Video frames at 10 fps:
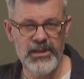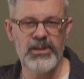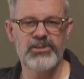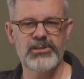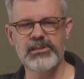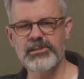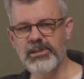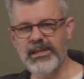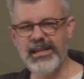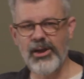So let's
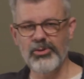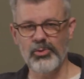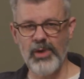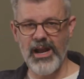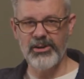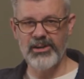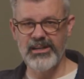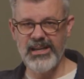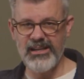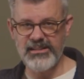look at how the writer
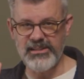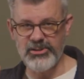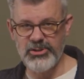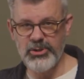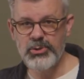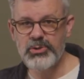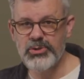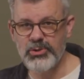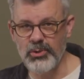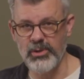connects these two
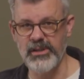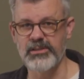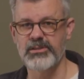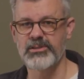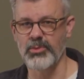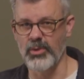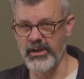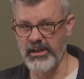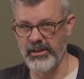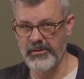stories to one
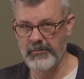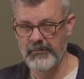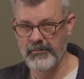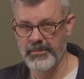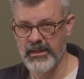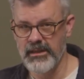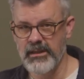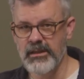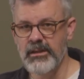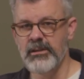another.
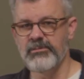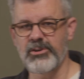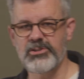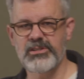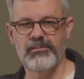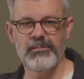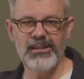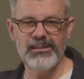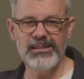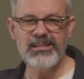First,
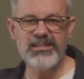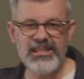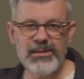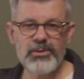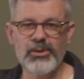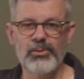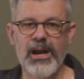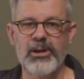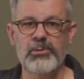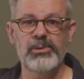let's see what the
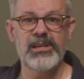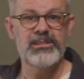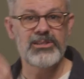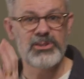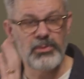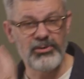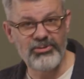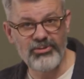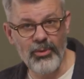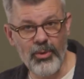writer places
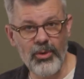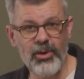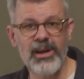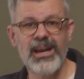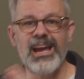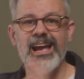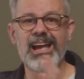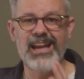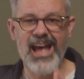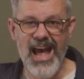before
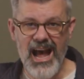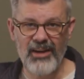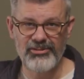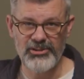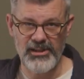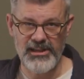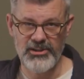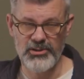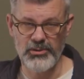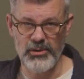and after each
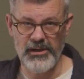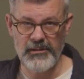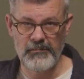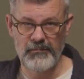story.